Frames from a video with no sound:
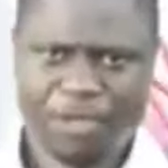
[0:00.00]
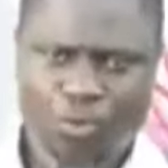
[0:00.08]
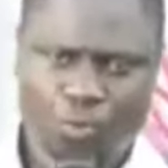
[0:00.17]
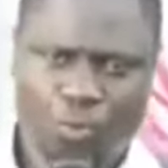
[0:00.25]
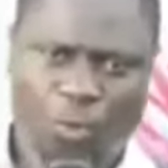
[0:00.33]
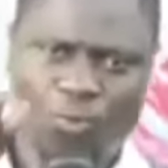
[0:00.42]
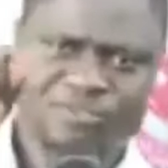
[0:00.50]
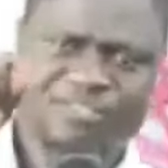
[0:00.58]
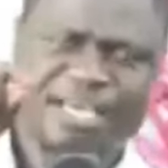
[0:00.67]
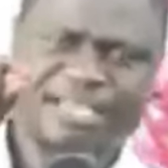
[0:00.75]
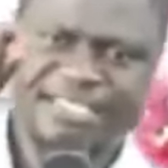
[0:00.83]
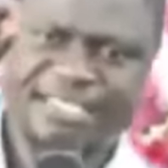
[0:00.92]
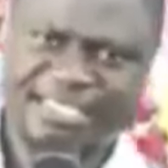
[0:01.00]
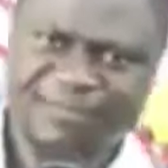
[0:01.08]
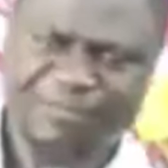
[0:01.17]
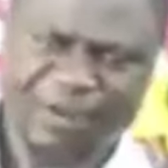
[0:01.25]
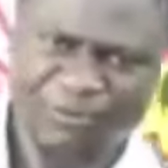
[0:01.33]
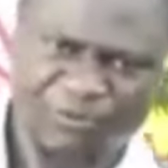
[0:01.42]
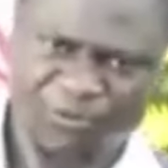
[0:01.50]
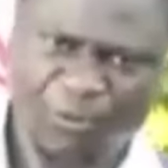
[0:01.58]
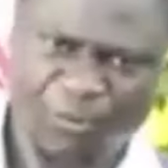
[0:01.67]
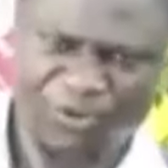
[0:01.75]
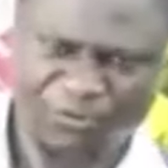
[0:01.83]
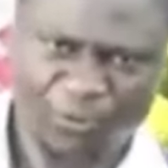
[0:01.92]
Womo signed the dim pen you form
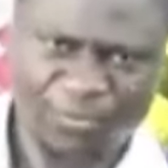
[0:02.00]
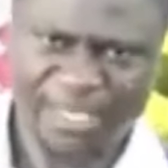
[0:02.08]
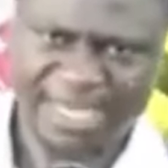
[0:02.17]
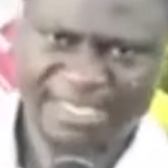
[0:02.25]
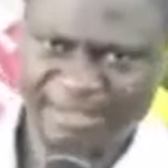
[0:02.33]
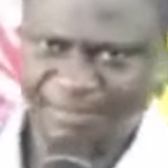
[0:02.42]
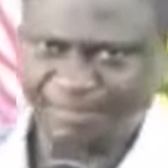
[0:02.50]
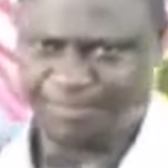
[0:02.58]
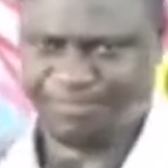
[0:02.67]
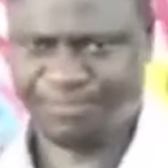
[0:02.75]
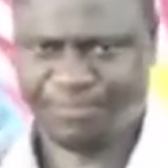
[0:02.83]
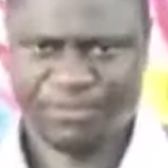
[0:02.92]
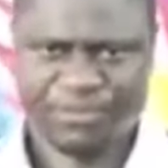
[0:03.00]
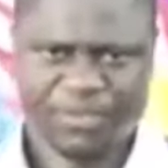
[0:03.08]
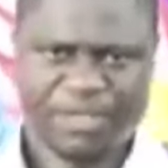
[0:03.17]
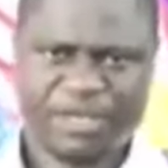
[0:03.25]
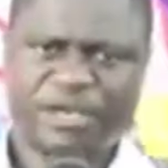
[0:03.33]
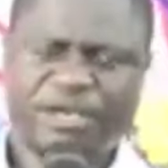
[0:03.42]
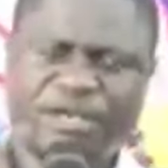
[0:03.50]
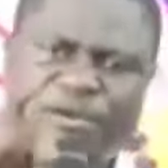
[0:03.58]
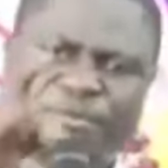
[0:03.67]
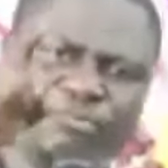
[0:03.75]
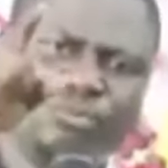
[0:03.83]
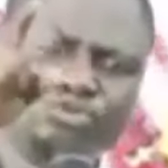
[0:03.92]
pen you phobia tem.
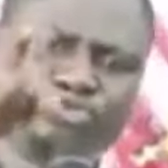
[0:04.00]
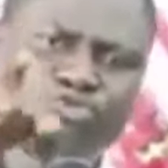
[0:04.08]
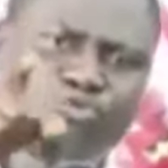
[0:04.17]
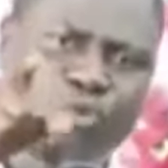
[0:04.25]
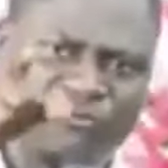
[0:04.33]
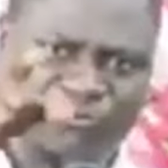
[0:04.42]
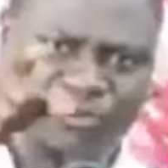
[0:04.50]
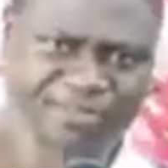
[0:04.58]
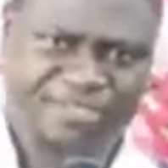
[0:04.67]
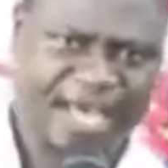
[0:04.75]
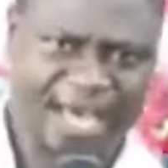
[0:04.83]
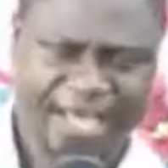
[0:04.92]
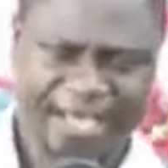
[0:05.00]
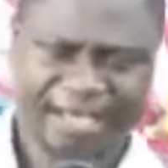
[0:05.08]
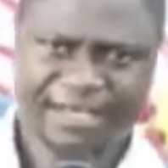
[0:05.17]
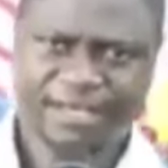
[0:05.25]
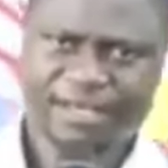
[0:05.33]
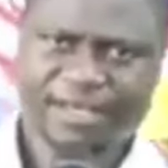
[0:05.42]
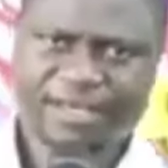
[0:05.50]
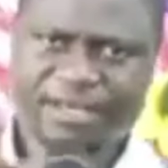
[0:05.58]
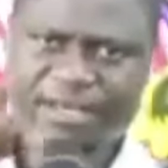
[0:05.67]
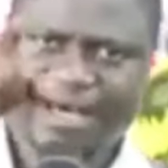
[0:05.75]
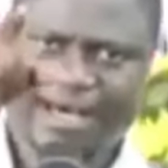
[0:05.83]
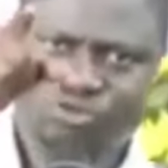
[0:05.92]
Moon two on for say
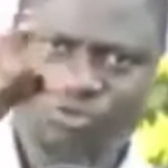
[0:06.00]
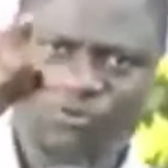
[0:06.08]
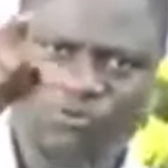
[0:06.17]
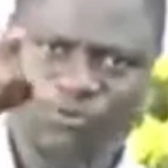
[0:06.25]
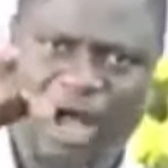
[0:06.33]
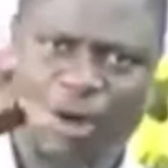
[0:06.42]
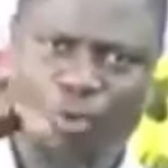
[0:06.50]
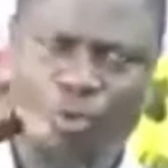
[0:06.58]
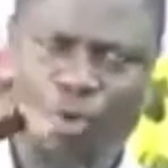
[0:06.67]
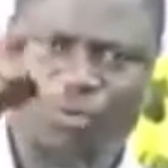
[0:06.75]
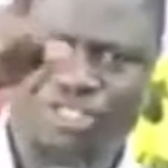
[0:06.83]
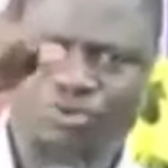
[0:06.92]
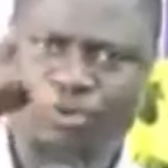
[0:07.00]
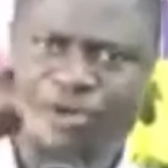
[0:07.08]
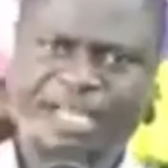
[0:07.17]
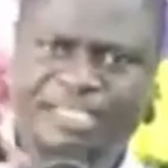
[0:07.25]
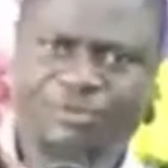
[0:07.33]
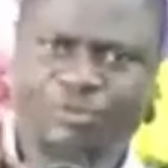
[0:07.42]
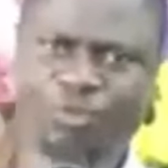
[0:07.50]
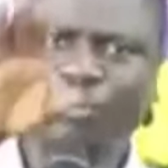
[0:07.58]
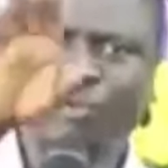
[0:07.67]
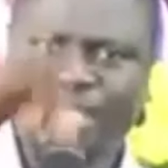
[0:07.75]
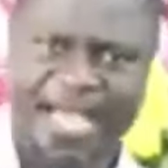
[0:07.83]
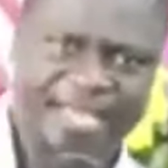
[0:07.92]
a soft war, womo do an atom,
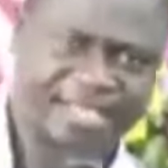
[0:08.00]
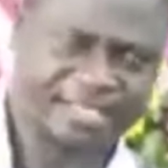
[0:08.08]
woman yai.